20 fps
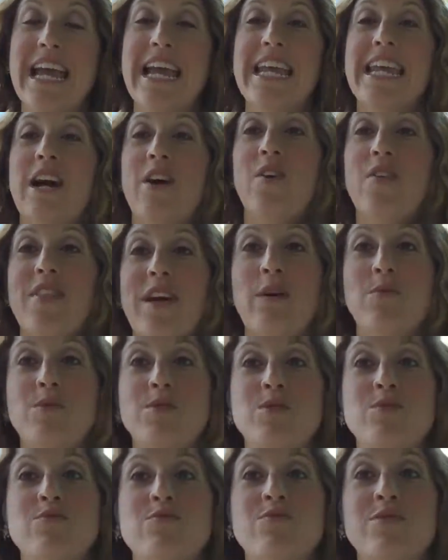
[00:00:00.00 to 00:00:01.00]
Now, that
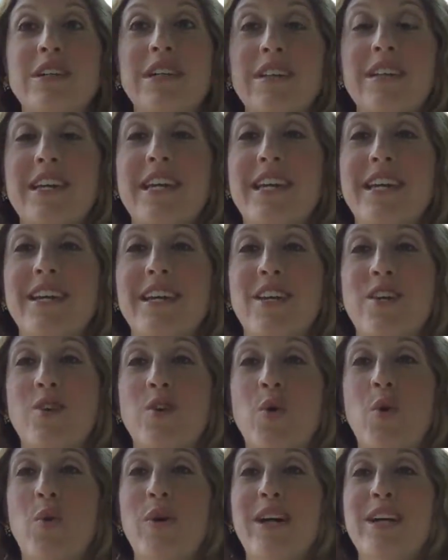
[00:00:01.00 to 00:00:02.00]
was a really,
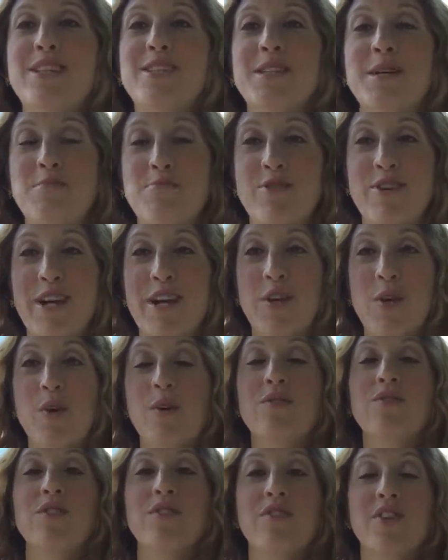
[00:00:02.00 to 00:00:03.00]
quick summary and
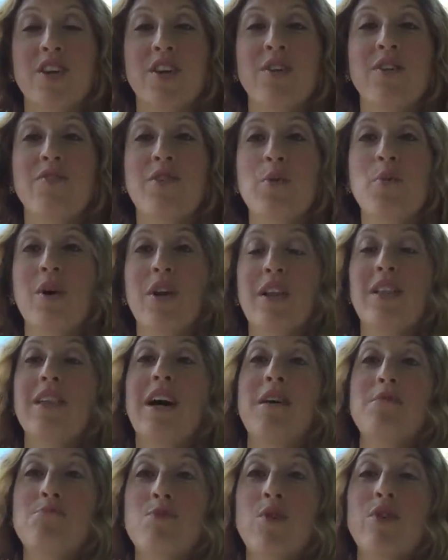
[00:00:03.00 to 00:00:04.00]
overview. If you want a
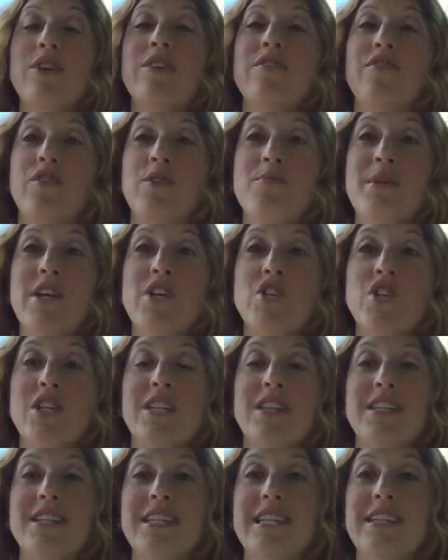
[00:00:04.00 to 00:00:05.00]
lot more information
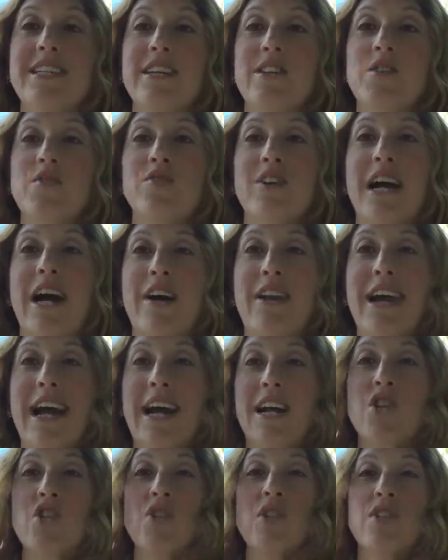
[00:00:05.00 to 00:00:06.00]
and the details for how to
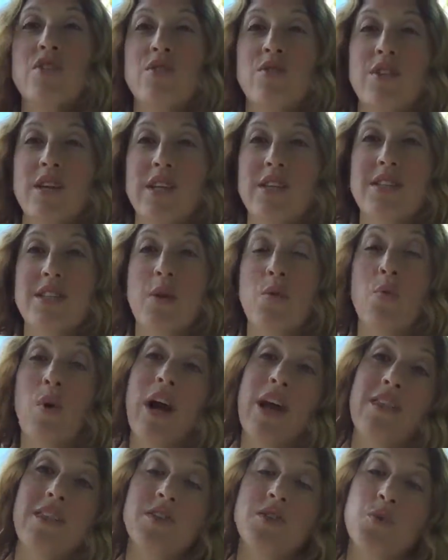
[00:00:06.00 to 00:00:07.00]
actually do this and
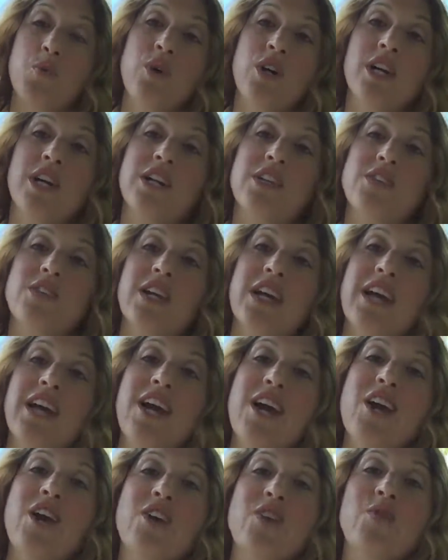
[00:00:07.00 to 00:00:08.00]
why this works,
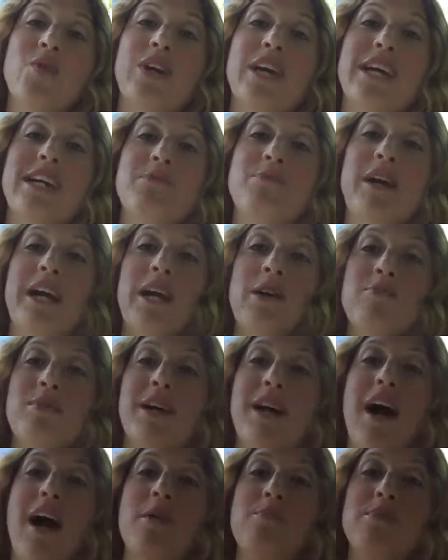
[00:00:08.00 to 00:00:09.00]
you can pick up a
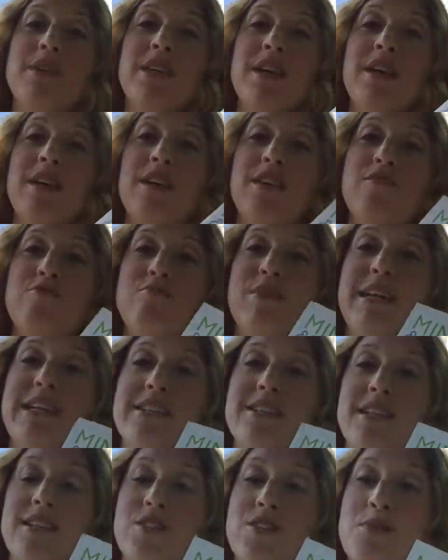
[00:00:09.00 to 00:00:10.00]
copy of
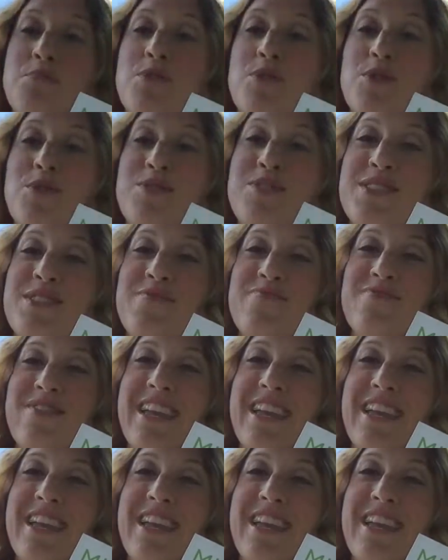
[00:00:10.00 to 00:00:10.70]
Mindsets and Moves.